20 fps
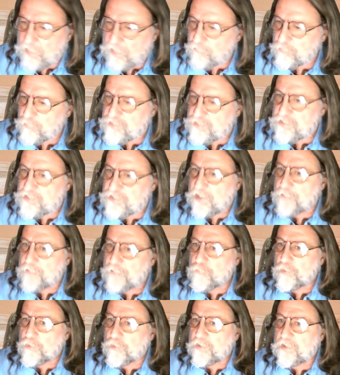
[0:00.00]
on which
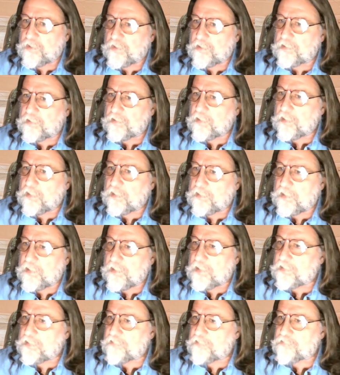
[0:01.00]
I'm working, and I
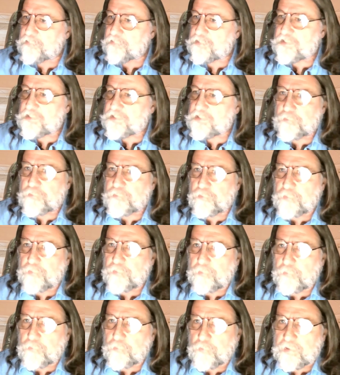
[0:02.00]
can't even seem to
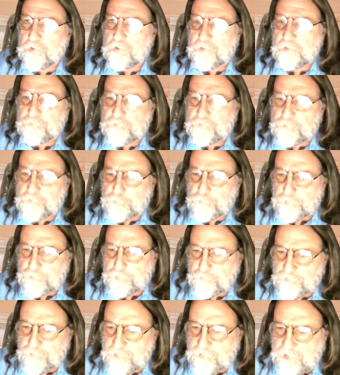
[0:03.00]
remember what I'm
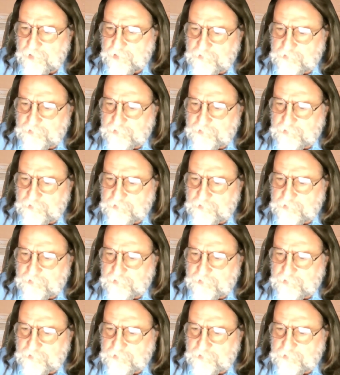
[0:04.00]
doing with